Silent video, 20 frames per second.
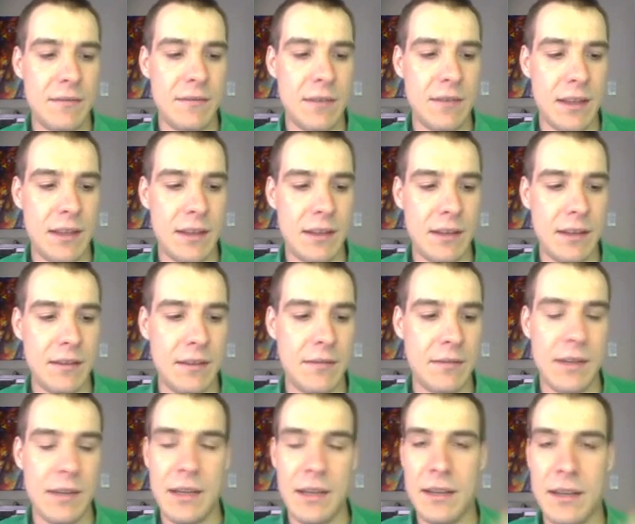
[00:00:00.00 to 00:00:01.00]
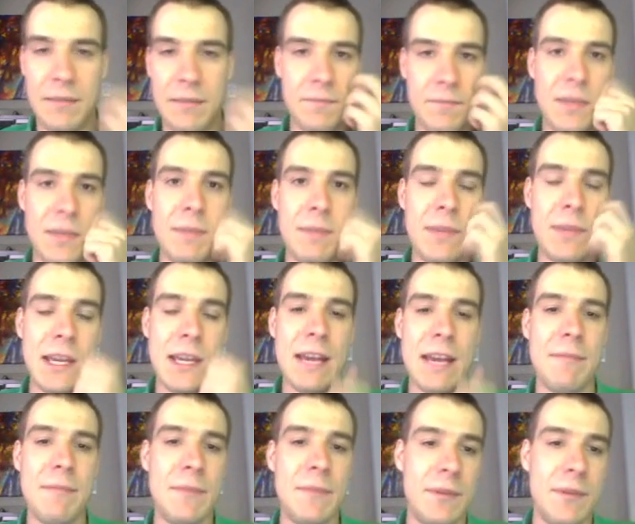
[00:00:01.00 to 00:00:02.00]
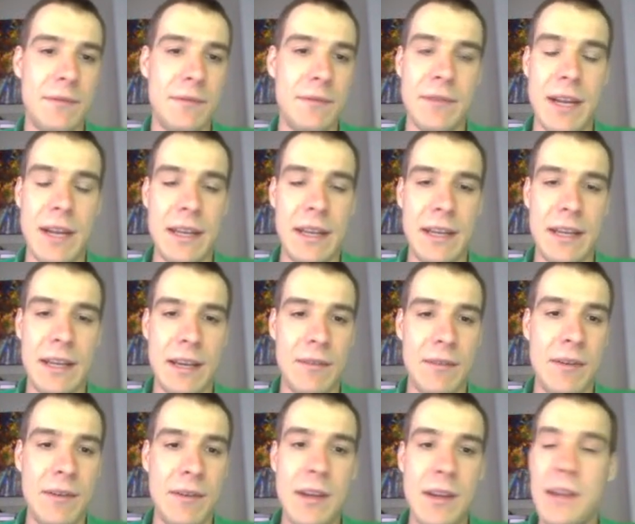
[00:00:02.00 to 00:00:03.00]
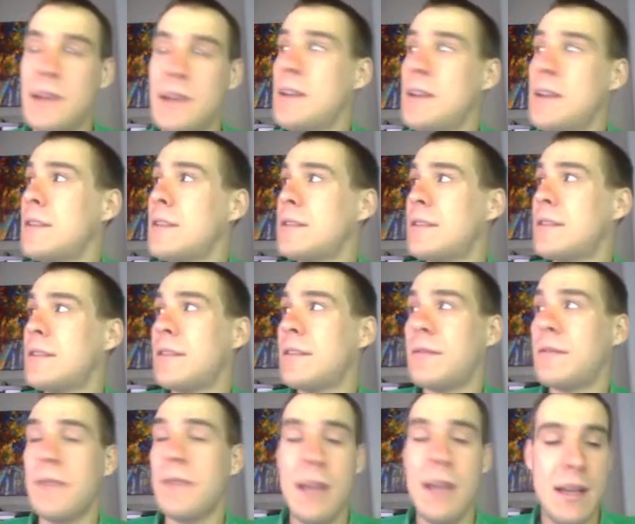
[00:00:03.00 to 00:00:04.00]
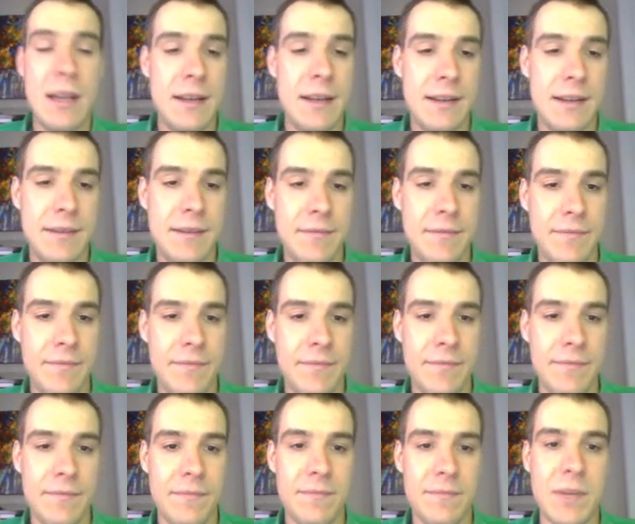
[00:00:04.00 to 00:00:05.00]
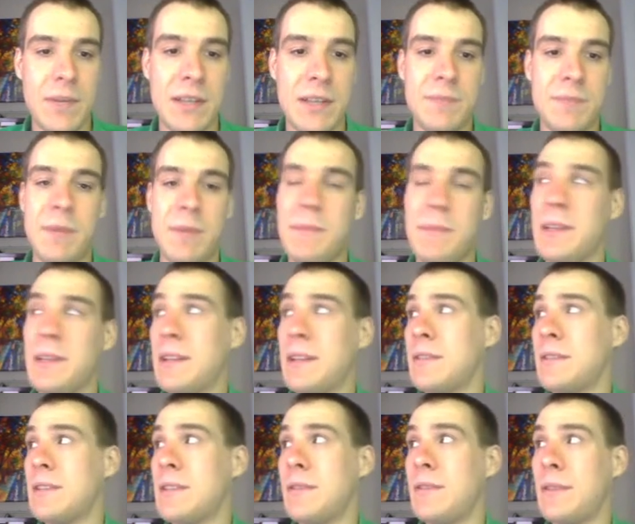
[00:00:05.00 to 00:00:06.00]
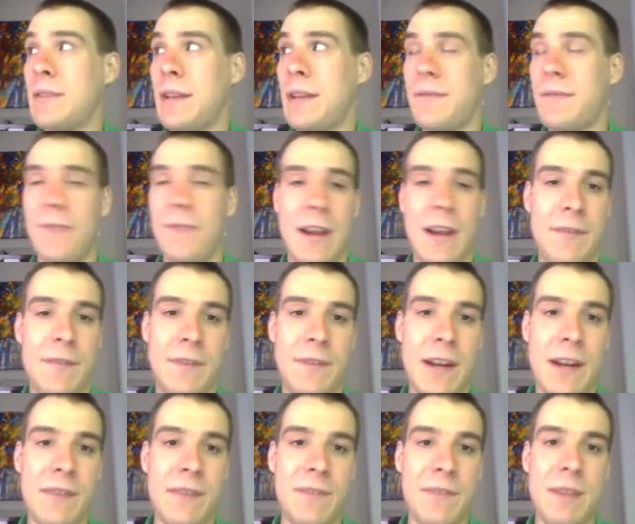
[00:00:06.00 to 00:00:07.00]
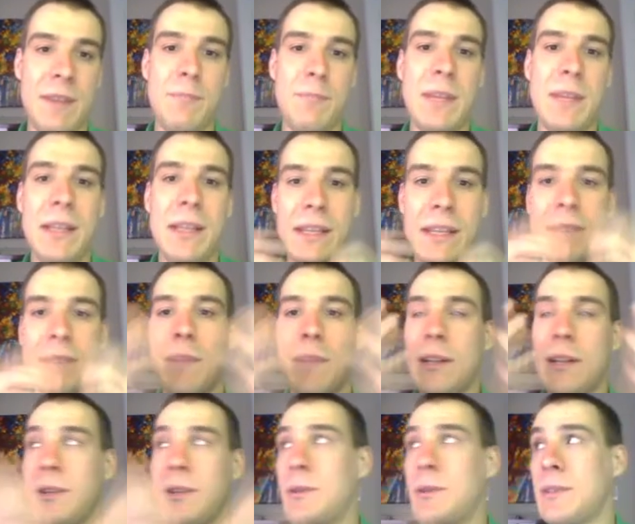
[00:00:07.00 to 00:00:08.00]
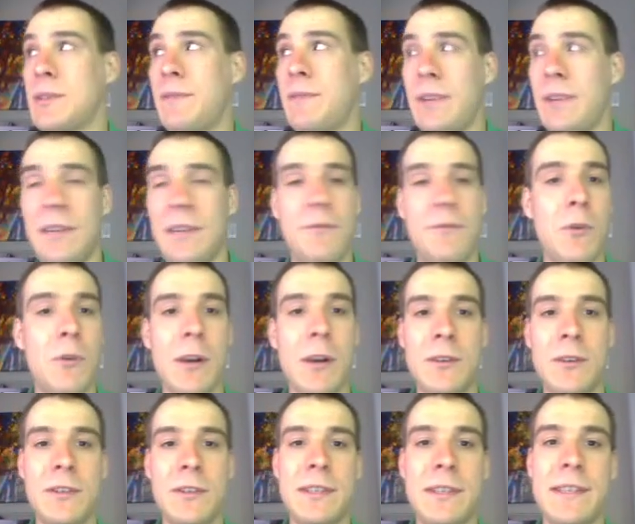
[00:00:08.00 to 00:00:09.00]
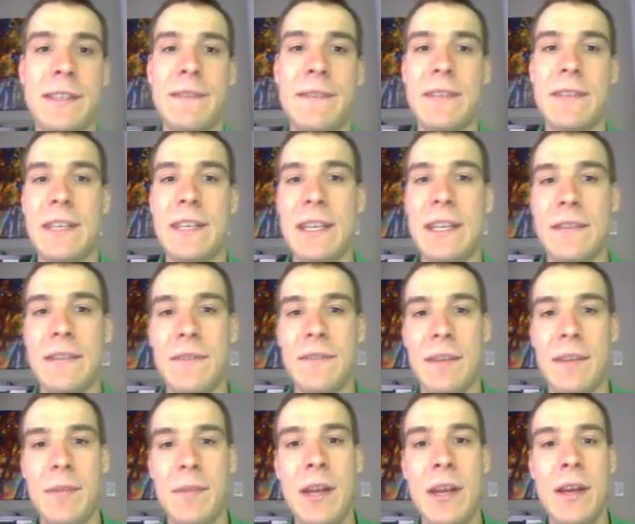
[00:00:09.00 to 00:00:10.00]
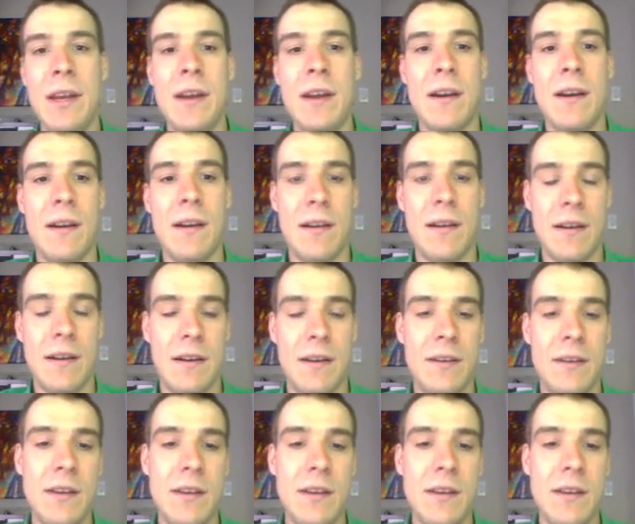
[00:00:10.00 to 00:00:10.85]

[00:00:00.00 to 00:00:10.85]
I think, ppm right now. So parts per million. So for every million molecules of air, 417 of them are